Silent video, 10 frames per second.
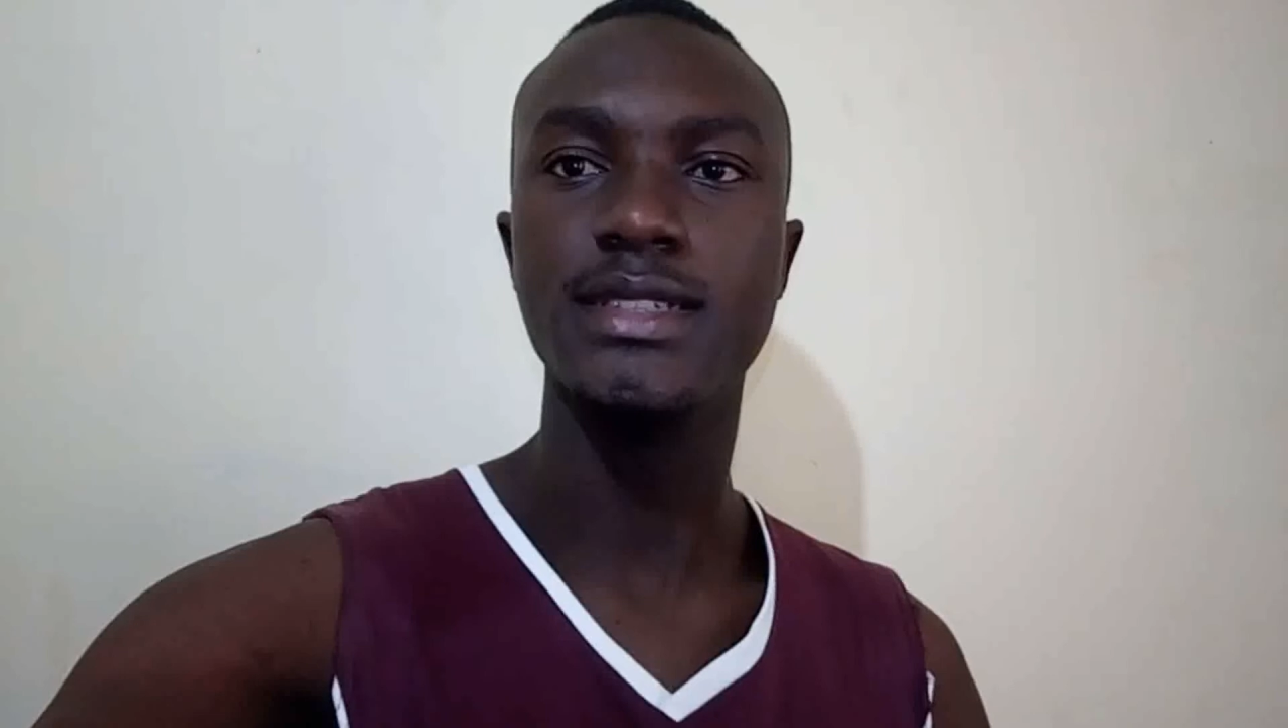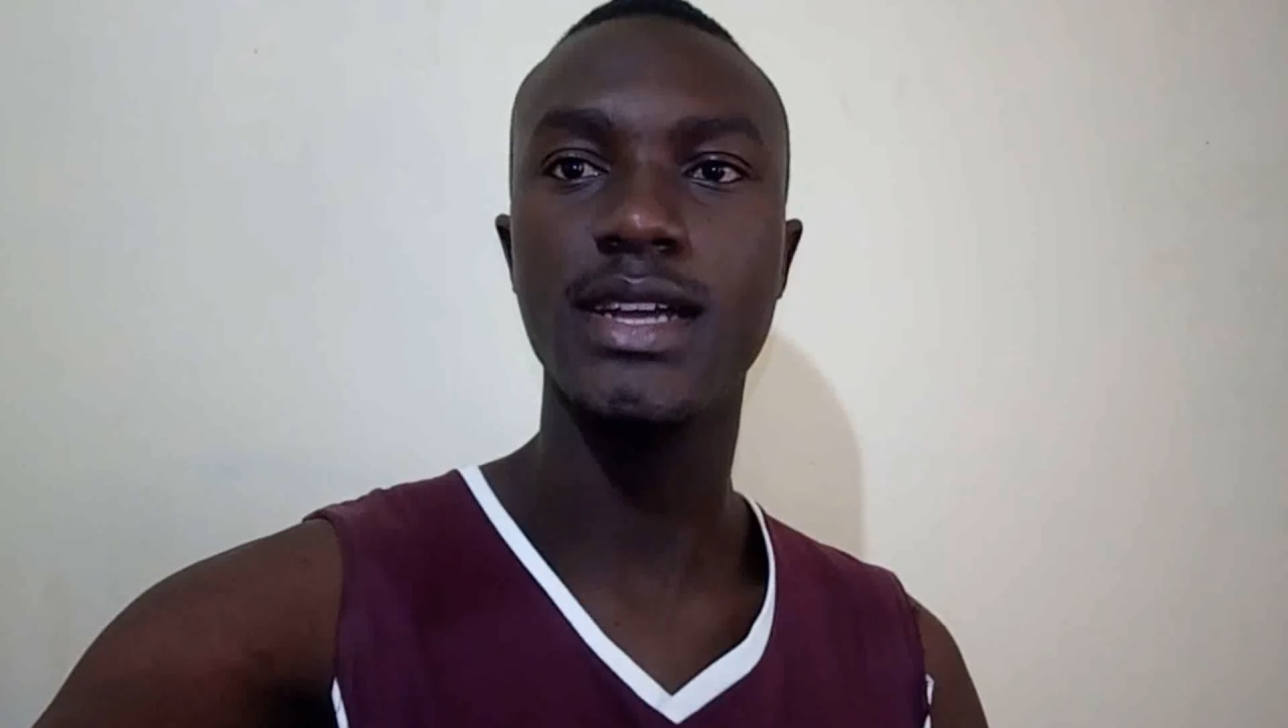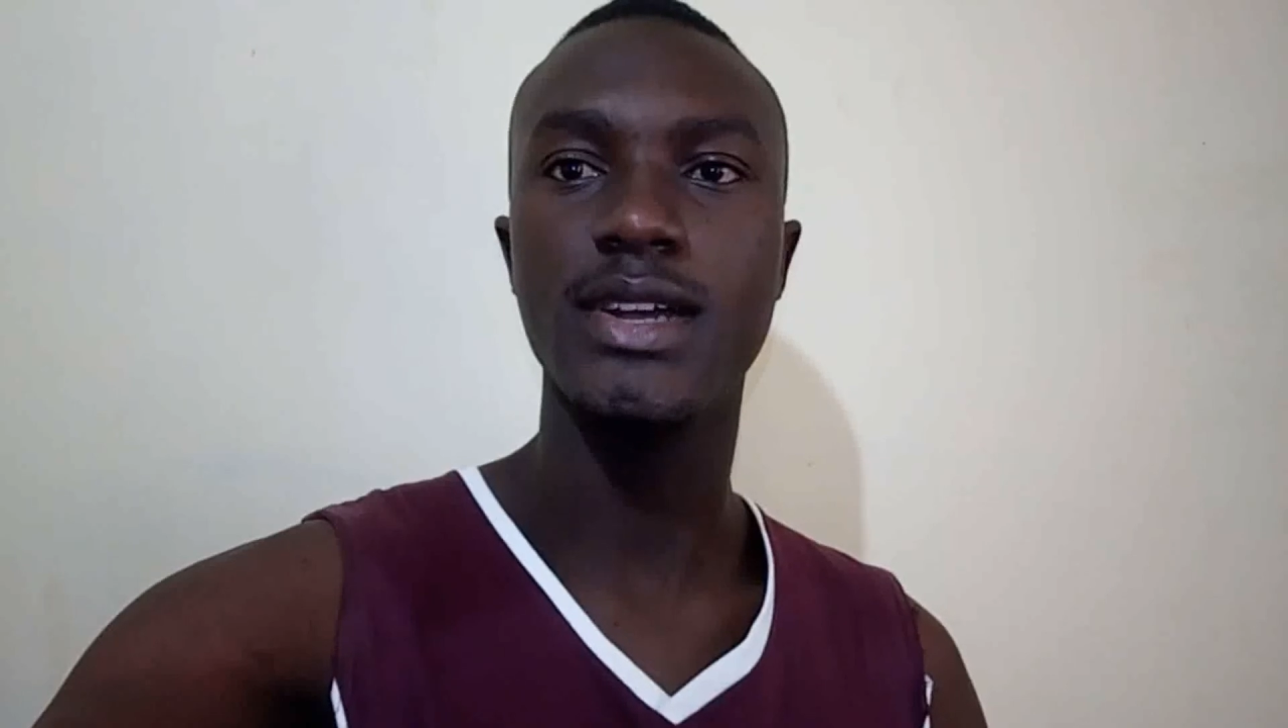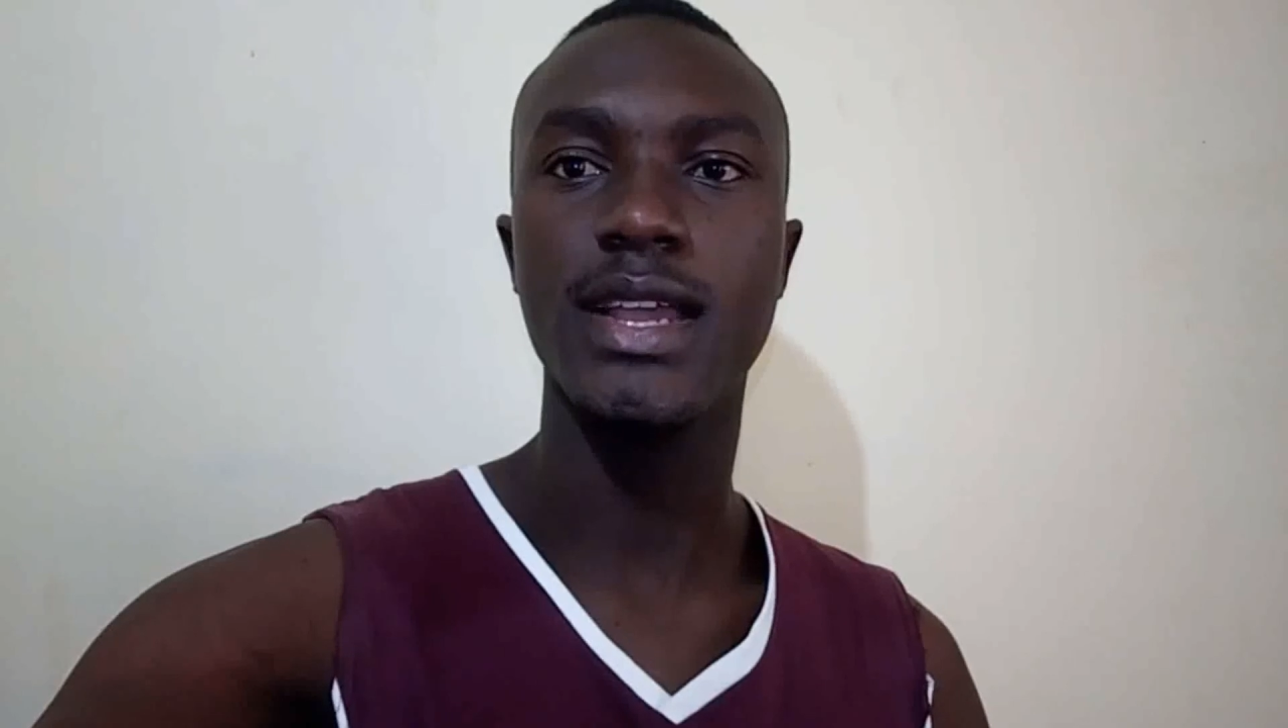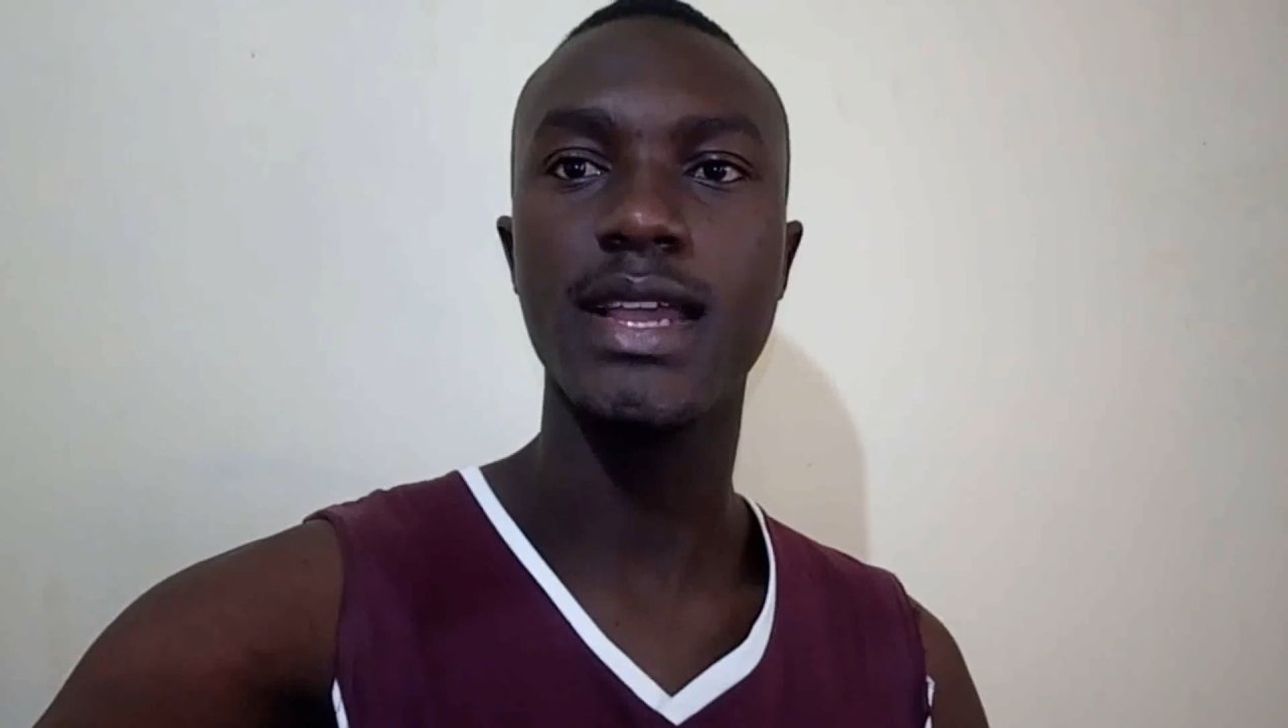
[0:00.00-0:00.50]

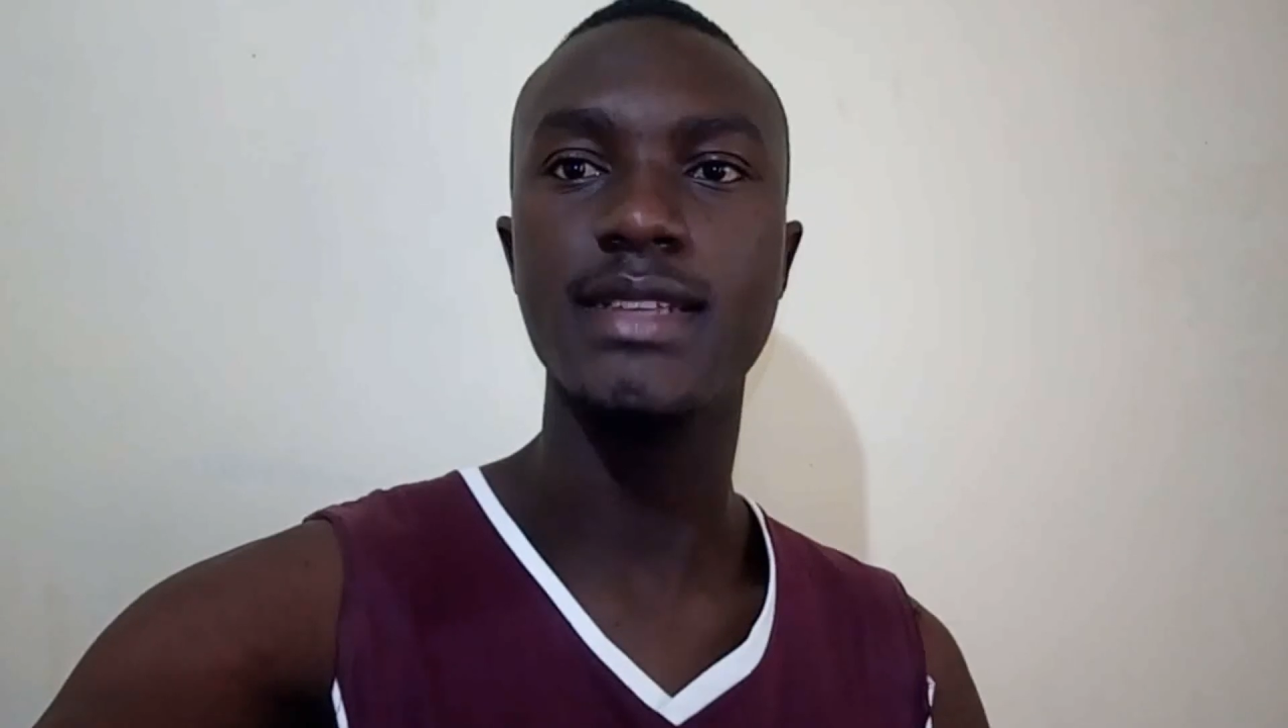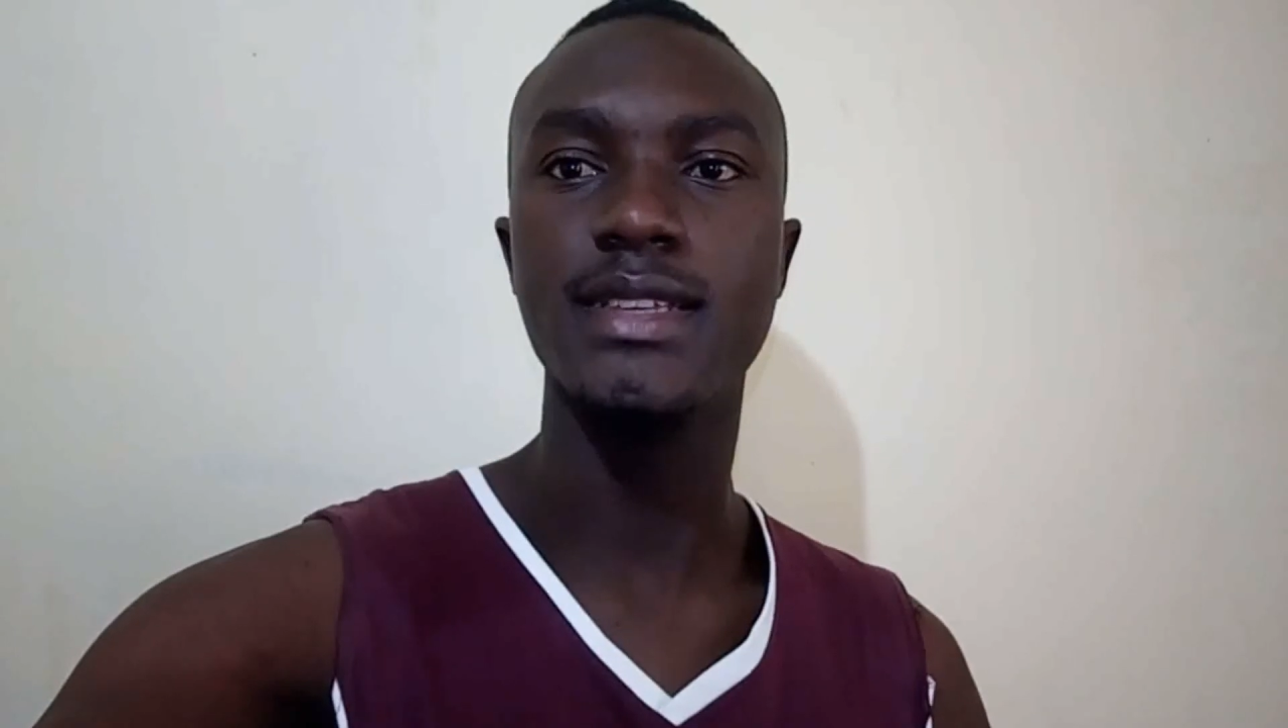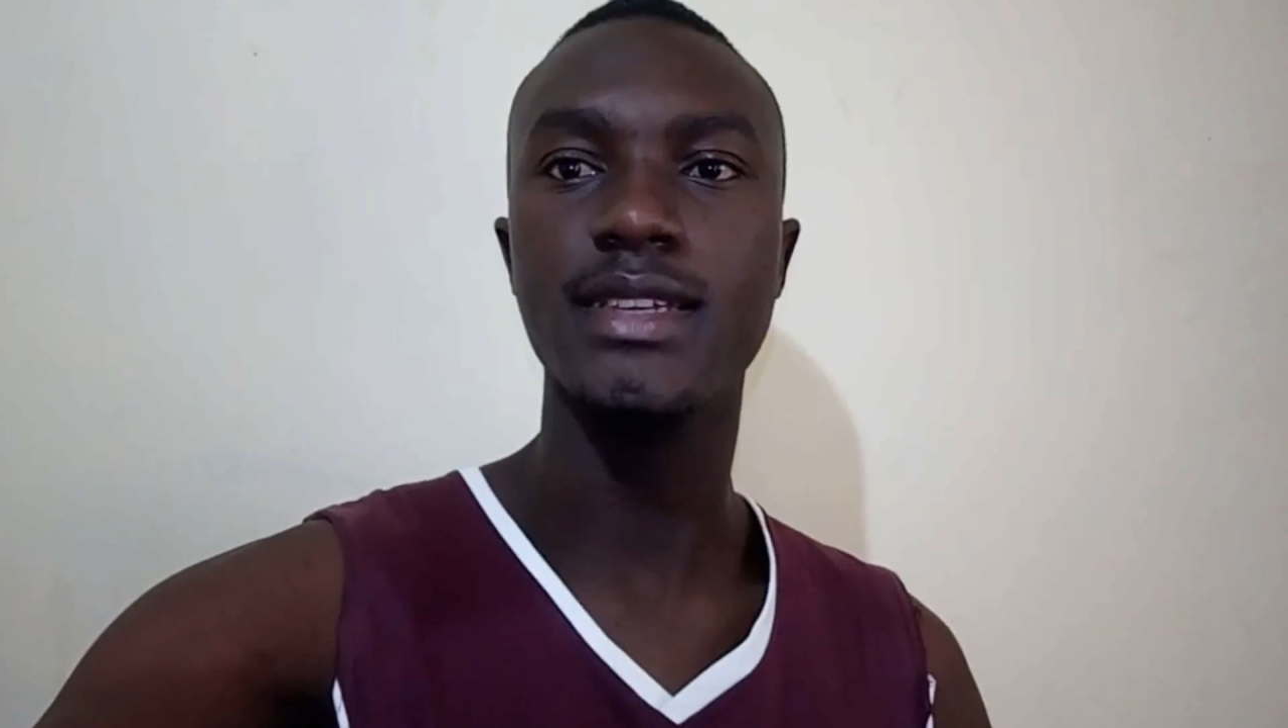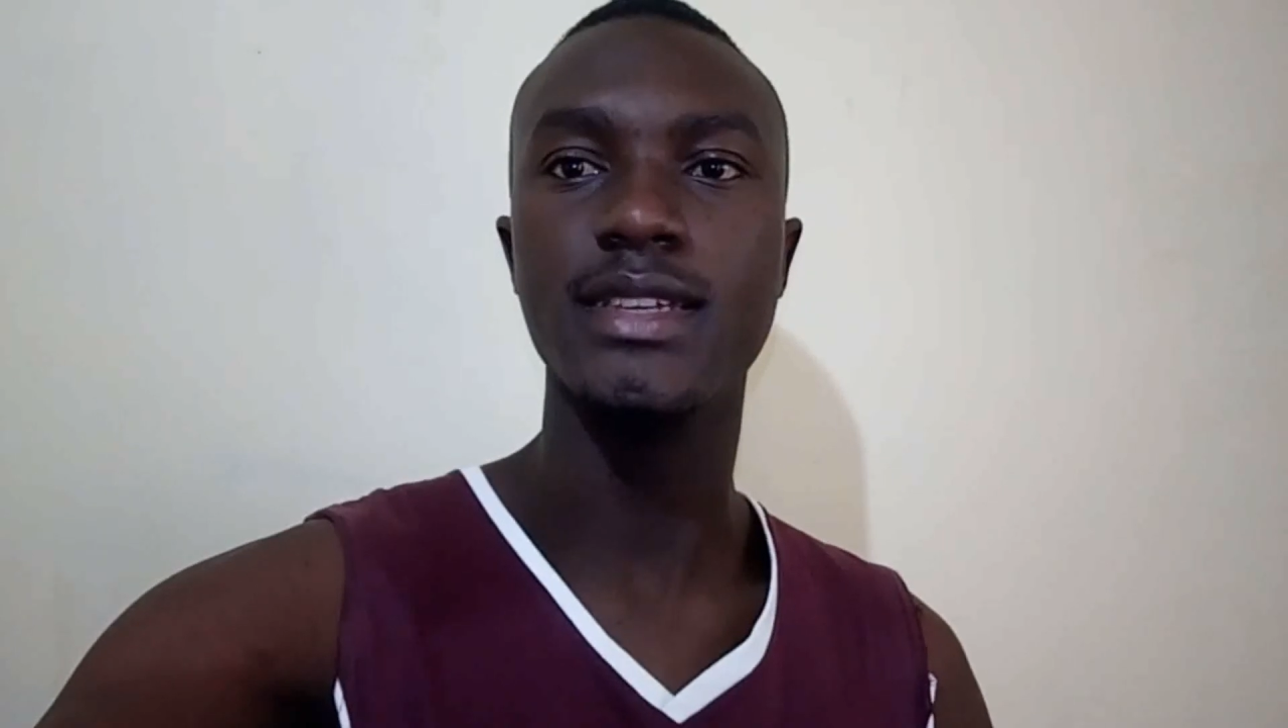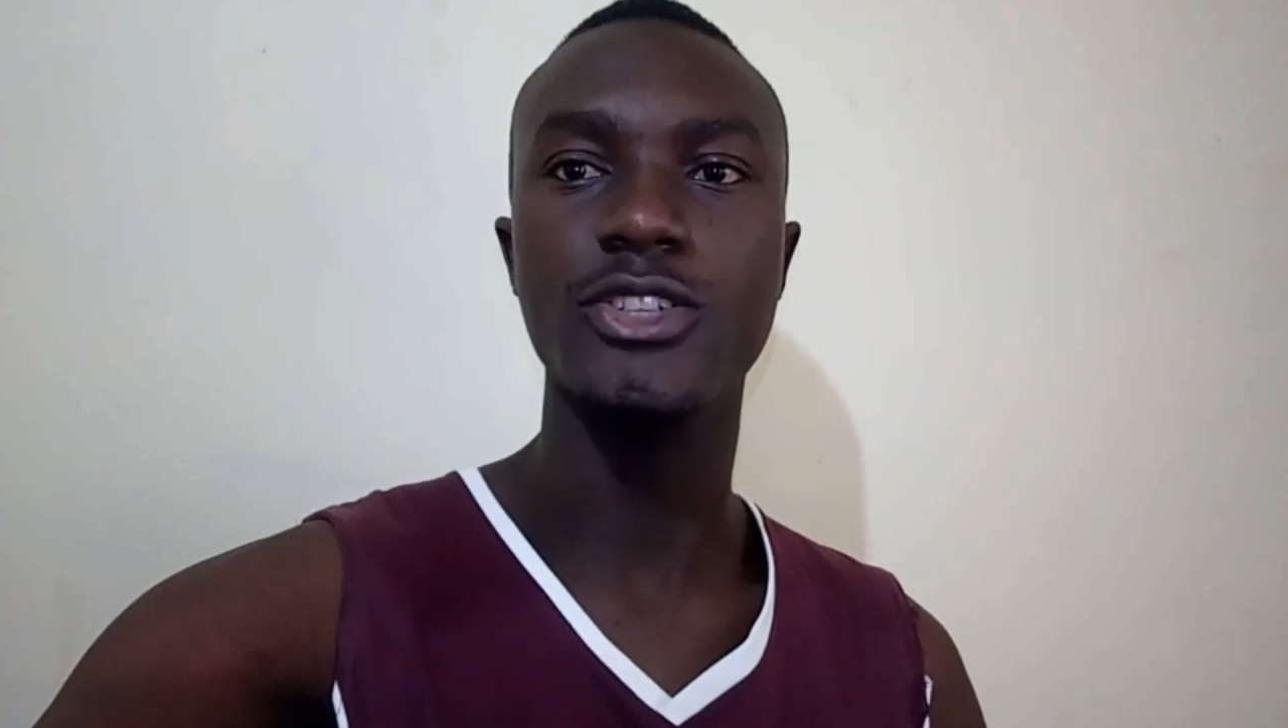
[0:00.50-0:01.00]
Ciao guys,